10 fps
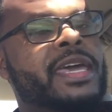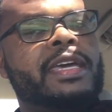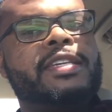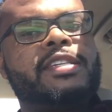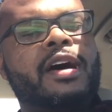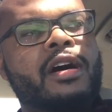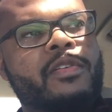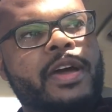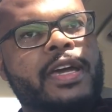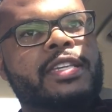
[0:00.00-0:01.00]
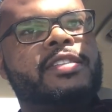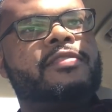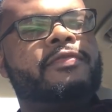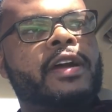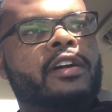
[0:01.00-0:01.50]
is always
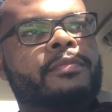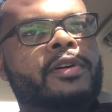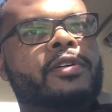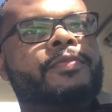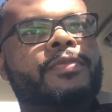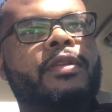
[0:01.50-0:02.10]
variable